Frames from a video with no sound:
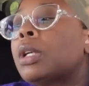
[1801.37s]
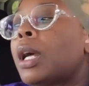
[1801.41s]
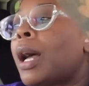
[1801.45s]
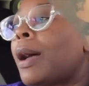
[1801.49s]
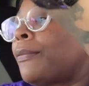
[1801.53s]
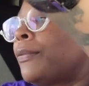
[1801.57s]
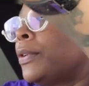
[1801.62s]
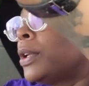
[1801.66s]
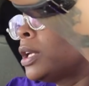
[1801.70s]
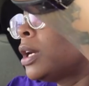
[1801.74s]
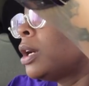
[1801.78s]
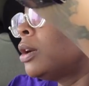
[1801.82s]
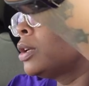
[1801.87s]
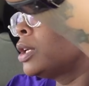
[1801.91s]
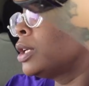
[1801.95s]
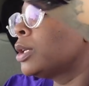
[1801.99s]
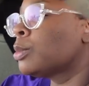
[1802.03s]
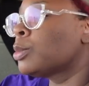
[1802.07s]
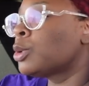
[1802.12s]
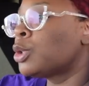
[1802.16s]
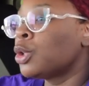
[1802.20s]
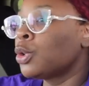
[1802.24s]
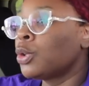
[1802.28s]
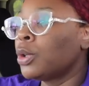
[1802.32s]
I'm gonna go get
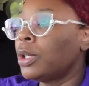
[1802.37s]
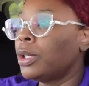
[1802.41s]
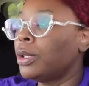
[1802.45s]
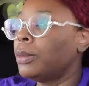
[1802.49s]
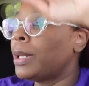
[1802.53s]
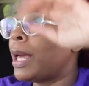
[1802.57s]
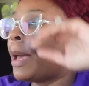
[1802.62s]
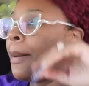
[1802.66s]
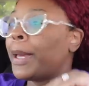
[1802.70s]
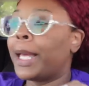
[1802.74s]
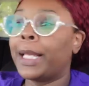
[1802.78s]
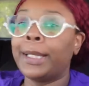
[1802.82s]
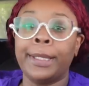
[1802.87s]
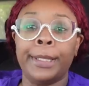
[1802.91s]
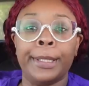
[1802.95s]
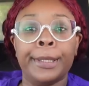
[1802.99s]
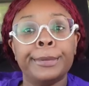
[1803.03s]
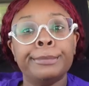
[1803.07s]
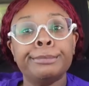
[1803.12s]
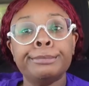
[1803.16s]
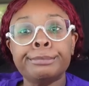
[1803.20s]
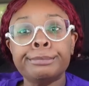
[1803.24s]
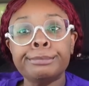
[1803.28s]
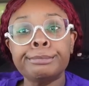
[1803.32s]
them trimmed. How about
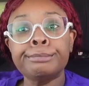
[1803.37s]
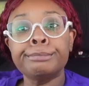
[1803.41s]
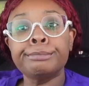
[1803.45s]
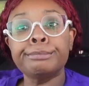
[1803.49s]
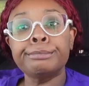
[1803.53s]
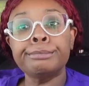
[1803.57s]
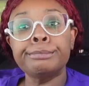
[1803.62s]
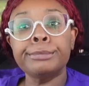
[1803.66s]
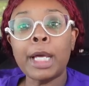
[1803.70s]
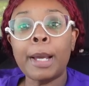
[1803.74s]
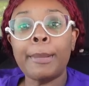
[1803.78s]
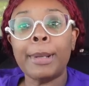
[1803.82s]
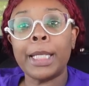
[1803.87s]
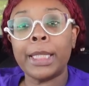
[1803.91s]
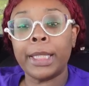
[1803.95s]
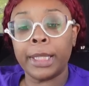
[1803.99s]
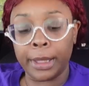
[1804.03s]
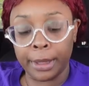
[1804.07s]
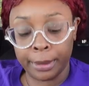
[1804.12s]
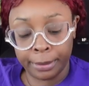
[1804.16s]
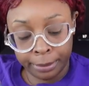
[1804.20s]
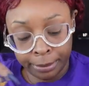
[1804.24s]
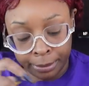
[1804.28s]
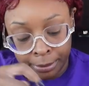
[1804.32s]
this? How about
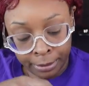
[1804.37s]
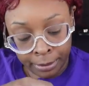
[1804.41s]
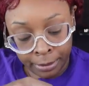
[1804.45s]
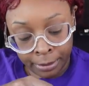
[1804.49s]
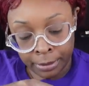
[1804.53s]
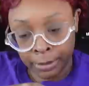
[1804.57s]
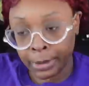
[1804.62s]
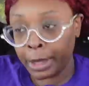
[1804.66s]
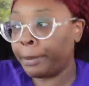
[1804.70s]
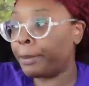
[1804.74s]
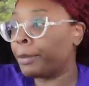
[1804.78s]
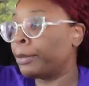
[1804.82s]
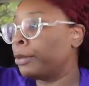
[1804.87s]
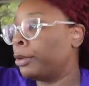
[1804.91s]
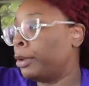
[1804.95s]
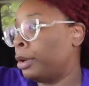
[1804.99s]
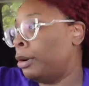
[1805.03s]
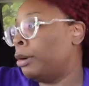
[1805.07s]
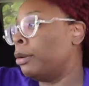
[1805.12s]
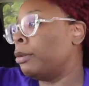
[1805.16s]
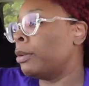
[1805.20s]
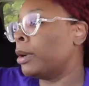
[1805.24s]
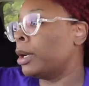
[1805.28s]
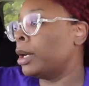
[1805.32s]
this? I'm gonna
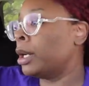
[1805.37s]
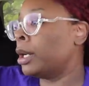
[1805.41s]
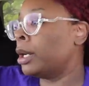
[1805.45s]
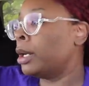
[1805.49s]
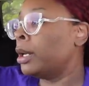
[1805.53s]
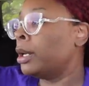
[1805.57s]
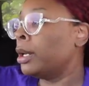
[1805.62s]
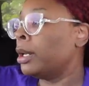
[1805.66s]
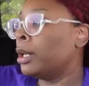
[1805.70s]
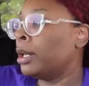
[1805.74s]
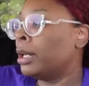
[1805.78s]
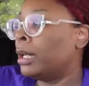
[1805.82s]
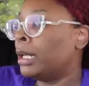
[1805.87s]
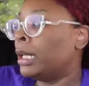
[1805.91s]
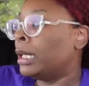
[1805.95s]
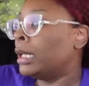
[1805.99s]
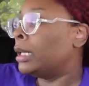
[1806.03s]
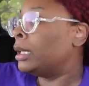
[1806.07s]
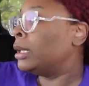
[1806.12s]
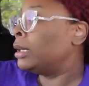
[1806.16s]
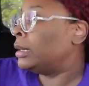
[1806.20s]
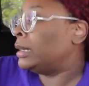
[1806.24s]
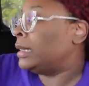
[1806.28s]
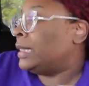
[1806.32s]
go around.
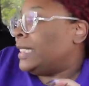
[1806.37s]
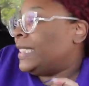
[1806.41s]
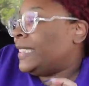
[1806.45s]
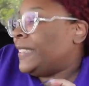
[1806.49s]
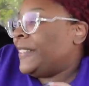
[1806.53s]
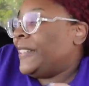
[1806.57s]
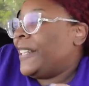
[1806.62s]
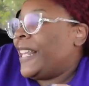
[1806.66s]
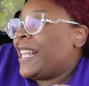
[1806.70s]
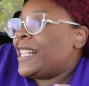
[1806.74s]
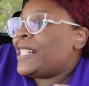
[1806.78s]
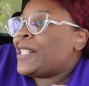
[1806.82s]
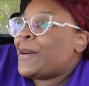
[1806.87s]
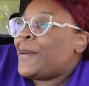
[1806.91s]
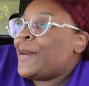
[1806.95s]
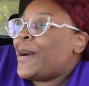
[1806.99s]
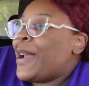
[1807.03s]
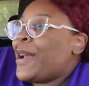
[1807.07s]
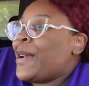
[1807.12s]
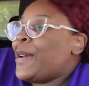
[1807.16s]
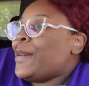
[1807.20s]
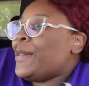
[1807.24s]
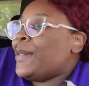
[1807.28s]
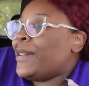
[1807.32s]
Ooh, that's
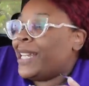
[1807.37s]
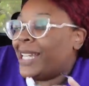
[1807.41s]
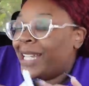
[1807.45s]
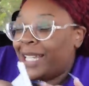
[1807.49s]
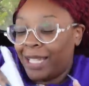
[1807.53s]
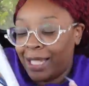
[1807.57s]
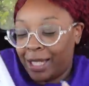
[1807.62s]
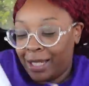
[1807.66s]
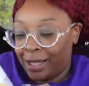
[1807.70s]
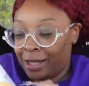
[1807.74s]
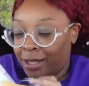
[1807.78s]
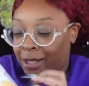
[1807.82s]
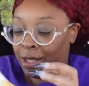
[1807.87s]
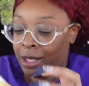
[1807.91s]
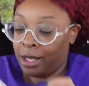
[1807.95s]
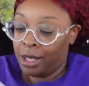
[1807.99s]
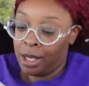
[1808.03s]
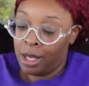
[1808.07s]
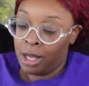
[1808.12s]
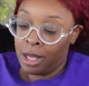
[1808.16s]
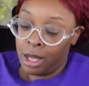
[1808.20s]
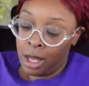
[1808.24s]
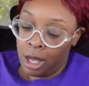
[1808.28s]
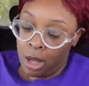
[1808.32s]
gonna
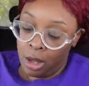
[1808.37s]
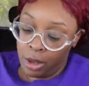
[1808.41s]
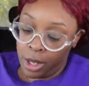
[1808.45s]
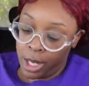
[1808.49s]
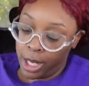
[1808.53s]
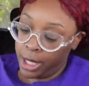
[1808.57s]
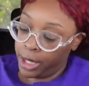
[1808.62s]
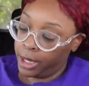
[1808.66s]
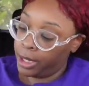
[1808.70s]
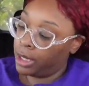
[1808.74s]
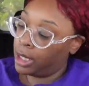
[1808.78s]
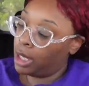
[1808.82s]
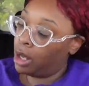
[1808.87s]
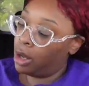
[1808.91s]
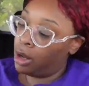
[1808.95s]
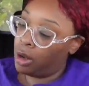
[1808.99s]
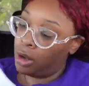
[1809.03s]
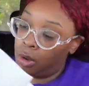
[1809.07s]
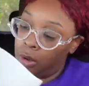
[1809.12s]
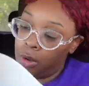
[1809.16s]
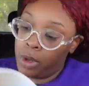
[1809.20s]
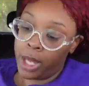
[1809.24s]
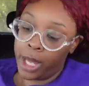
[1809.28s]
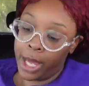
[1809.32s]
hurt. okay,
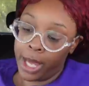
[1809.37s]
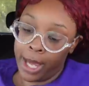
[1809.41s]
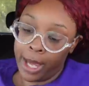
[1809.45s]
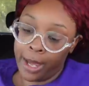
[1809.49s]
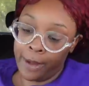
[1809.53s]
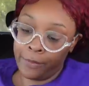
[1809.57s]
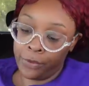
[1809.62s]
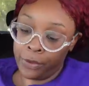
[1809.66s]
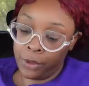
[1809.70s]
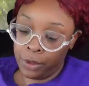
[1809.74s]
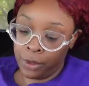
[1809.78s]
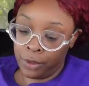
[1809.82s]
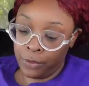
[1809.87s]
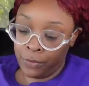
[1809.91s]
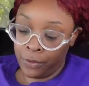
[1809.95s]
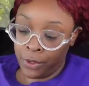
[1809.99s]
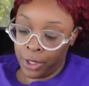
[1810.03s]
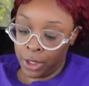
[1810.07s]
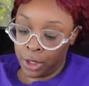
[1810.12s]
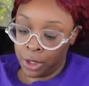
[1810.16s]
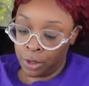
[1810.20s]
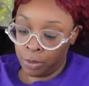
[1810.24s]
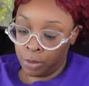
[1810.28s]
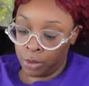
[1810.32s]
so after the
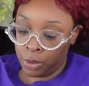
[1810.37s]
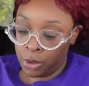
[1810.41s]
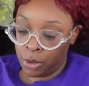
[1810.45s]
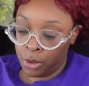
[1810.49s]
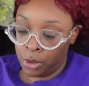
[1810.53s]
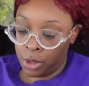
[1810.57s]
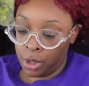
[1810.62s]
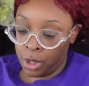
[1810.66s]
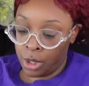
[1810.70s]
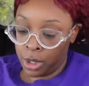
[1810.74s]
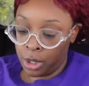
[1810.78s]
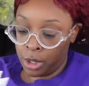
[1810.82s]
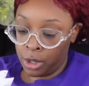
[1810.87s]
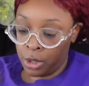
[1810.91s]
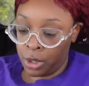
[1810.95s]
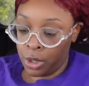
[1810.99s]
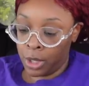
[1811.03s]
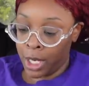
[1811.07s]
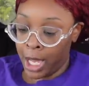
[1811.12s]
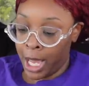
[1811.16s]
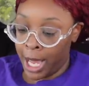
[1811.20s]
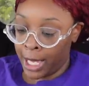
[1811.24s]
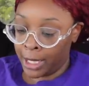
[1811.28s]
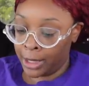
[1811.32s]
vision board,
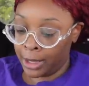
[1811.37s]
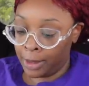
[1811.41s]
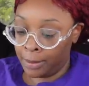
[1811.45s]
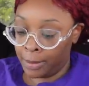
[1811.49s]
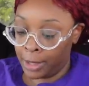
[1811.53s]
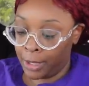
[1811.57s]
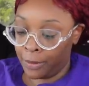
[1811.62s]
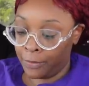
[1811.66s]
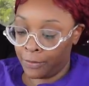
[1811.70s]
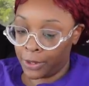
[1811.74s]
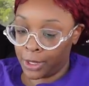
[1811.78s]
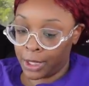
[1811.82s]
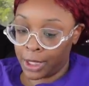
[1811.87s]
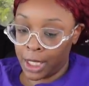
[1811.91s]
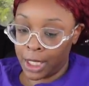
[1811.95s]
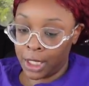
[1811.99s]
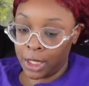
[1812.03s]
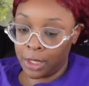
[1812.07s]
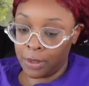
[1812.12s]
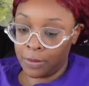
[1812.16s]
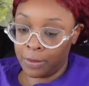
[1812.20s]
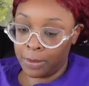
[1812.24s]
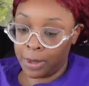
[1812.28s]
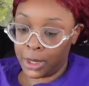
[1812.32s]
your guide to
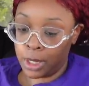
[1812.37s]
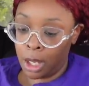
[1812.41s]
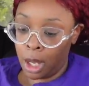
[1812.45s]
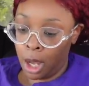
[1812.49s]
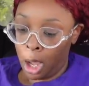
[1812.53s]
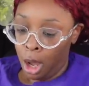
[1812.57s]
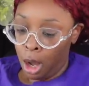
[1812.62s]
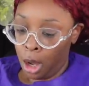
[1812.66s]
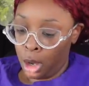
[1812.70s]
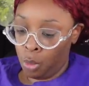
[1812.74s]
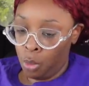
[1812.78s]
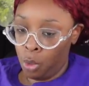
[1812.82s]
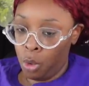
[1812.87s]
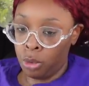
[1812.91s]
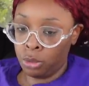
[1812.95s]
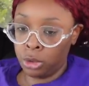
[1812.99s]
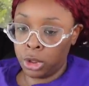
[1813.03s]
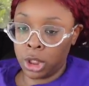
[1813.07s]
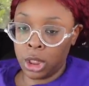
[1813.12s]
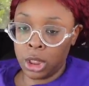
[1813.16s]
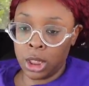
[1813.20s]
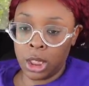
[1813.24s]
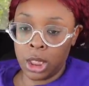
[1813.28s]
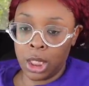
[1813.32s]
manifestation, bit. Woo,
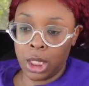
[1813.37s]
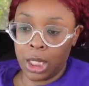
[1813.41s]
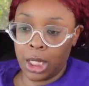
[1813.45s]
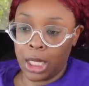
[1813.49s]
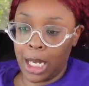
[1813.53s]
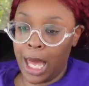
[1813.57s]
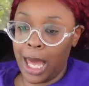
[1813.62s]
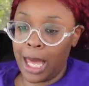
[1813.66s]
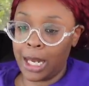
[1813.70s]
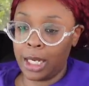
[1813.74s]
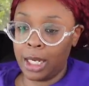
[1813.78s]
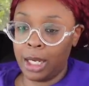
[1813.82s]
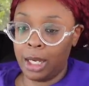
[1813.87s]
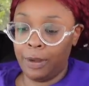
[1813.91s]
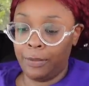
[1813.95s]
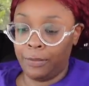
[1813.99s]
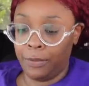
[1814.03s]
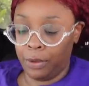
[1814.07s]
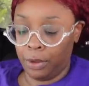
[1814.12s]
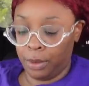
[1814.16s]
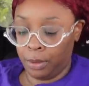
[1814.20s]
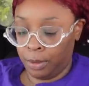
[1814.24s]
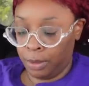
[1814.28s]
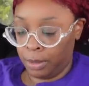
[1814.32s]
she sent a lot
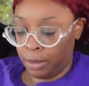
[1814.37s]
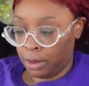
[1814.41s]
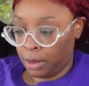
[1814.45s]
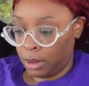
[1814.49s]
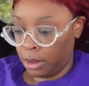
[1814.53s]
of them.